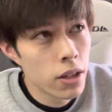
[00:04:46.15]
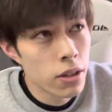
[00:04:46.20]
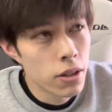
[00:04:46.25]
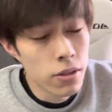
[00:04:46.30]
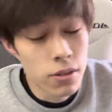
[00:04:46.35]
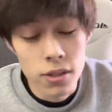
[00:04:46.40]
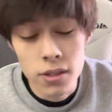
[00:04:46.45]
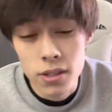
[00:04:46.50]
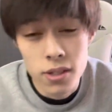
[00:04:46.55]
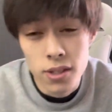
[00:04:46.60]

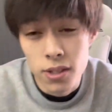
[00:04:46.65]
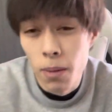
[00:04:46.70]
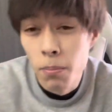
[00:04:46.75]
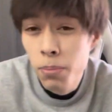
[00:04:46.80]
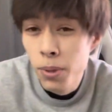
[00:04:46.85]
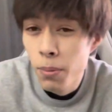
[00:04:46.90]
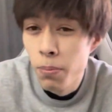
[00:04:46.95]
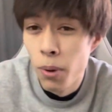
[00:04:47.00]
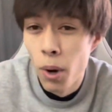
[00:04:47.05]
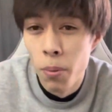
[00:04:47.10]
Some
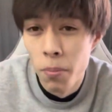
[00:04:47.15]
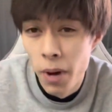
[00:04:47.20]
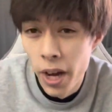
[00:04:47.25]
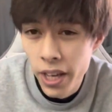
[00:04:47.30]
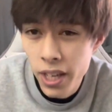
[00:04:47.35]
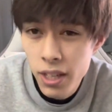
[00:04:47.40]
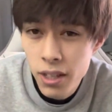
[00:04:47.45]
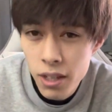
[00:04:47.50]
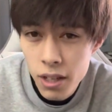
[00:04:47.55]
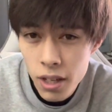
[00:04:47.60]
people
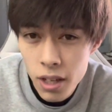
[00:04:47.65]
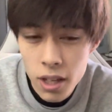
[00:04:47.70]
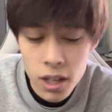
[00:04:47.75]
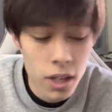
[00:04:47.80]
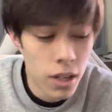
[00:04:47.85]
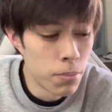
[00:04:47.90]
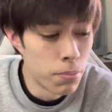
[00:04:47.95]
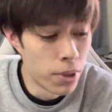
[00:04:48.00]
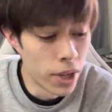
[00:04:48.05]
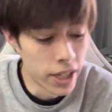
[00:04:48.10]
might,
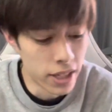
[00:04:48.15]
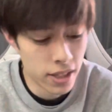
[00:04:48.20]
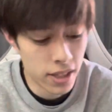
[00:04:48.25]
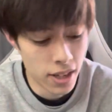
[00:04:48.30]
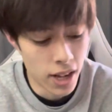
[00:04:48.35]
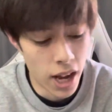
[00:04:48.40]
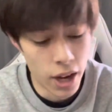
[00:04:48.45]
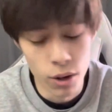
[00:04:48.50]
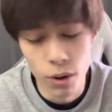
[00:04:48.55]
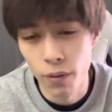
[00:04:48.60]
but
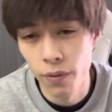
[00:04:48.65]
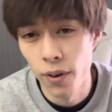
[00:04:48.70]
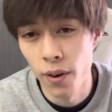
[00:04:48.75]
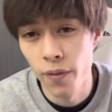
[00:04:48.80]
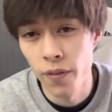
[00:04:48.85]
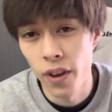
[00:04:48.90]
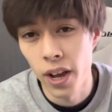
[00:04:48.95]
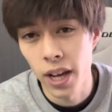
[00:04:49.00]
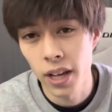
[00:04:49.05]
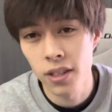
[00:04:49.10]
I know for a
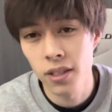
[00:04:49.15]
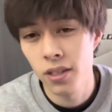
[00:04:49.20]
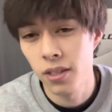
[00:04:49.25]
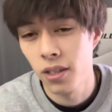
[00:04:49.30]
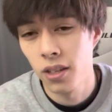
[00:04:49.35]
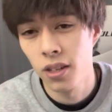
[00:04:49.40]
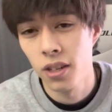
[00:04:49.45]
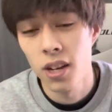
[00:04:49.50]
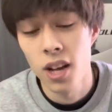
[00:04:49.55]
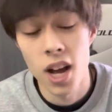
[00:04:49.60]
fact
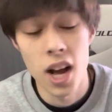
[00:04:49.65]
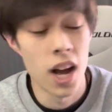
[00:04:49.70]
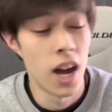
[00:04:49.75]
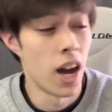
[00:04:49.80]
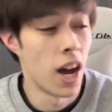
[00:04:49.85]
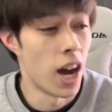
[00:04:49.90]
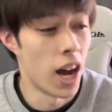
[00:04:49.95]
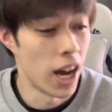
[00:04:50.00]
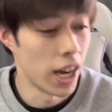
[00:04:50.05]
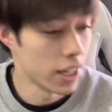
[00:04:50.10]

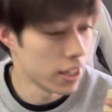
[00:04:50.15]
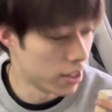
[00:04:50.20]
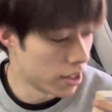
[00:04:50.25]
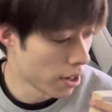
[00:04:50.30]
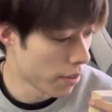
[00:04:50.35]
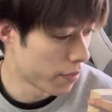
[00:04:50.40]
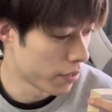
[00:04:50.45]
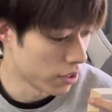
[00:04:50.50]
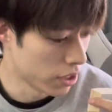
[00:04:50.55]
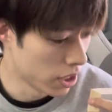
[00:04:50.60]
I
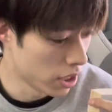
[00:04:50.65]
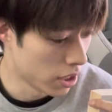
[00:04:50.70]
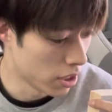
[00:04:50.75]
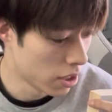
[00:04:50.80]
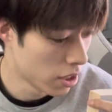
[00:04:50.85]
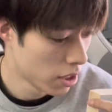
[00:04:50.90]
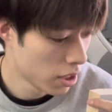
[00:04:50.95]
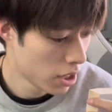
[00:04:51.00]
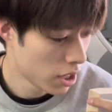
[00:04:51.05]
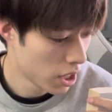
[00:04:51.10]
definitely
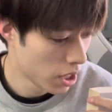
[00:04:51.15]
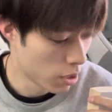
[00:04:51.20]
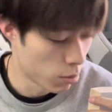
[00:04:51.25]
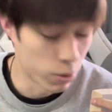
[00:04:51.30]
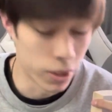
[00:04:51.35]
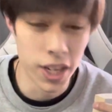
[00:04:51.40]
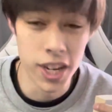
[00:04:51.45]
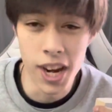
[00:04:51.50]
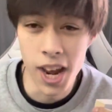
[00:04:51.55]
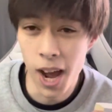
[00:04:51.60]

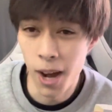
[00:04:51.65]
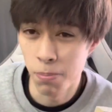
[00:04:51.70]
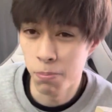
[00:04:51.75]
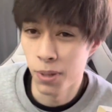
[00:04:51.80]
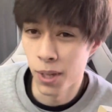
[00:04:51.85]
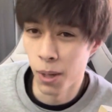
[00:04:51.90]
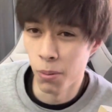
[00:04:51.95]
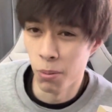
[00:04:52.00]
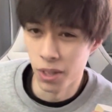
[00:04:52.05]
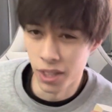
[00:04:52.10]
would not
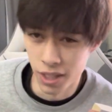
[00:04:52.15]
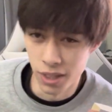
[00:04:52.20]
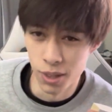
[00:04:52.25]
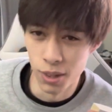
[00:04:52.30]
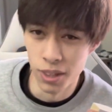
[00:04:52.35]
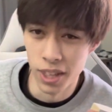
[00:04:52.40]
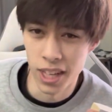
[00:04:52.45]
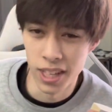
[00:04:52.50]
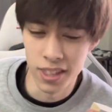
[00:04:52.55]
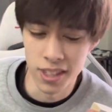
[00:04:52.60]
be able to do
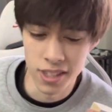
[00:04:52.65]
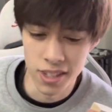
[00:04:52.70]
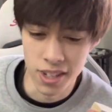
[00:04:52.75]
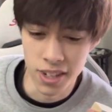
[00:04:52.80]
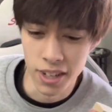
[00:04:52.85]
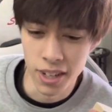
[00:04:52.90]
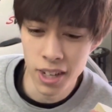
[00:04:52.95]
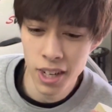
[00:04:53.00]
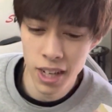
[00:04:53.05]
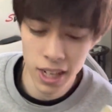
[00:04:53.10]
that this
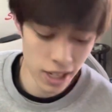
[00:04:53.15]
year.